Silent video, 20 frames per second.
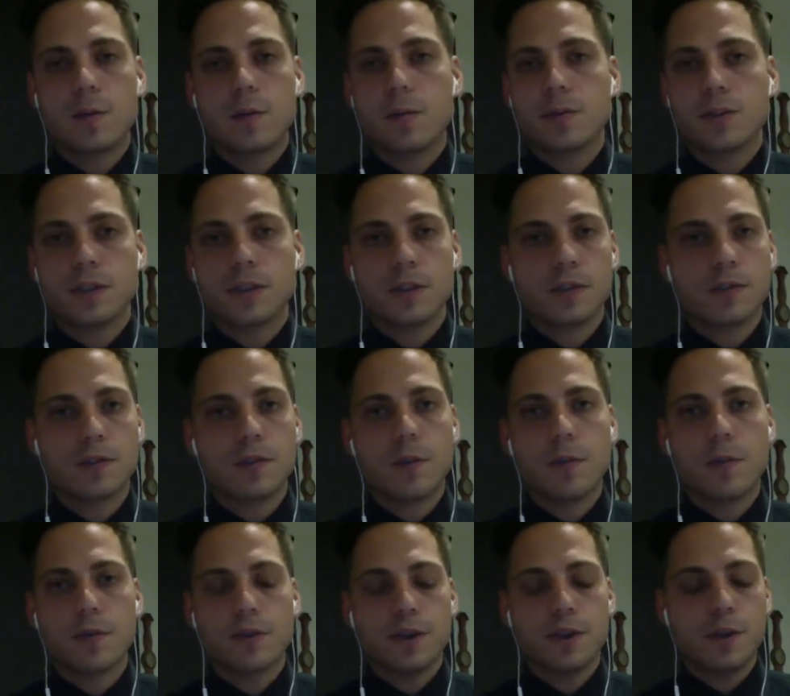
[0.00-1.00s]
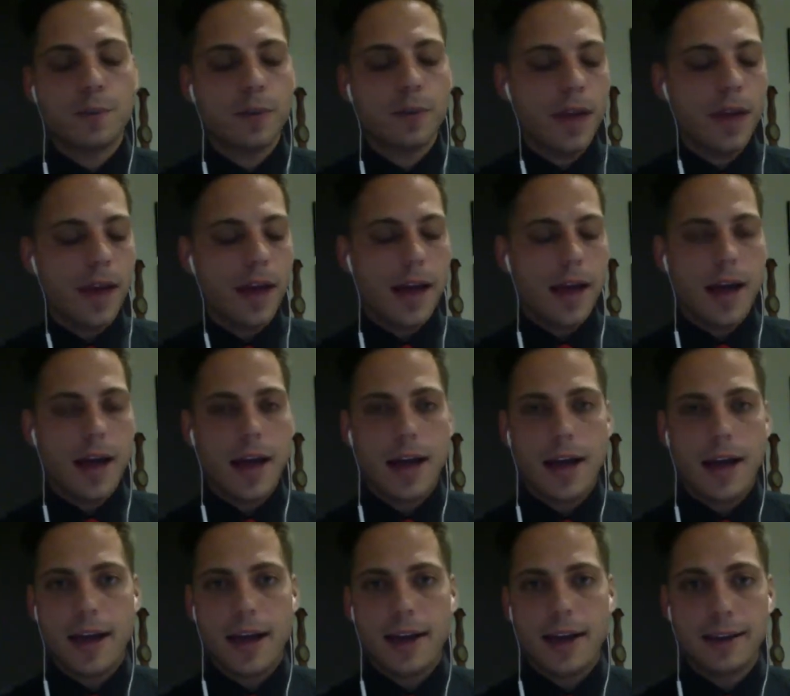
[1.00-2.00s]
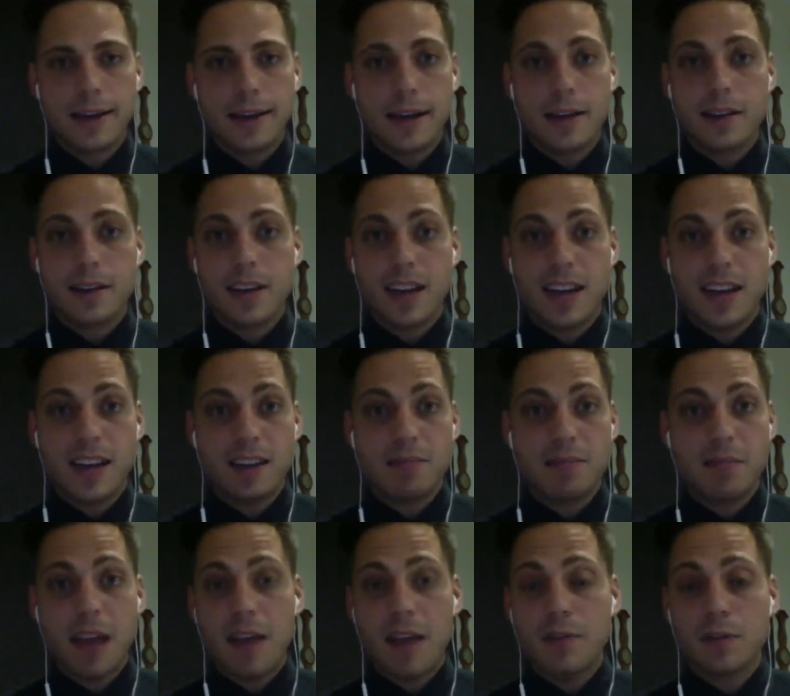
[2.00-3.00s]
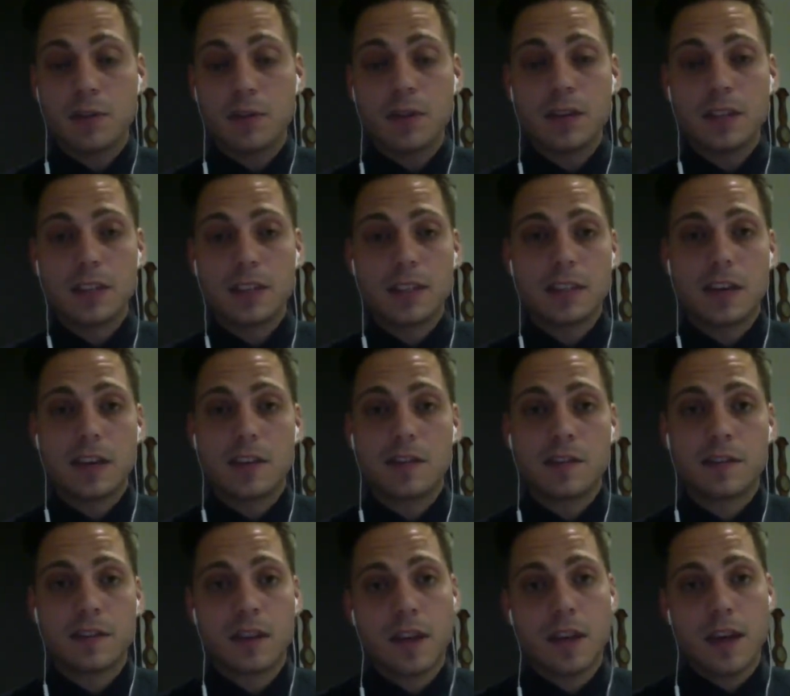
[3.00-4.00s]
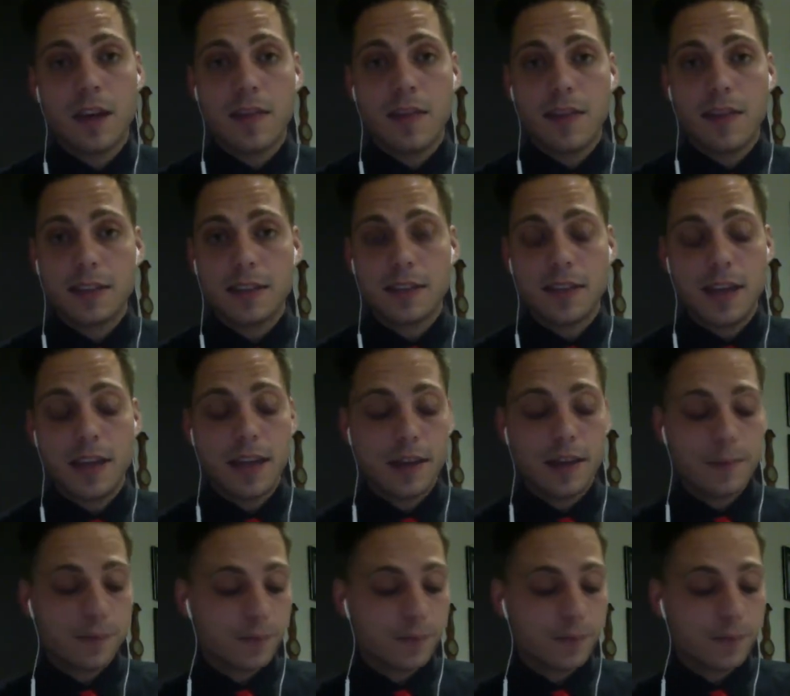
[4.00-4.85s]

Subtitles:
trios, form a group, and have a look at the stuff that's there.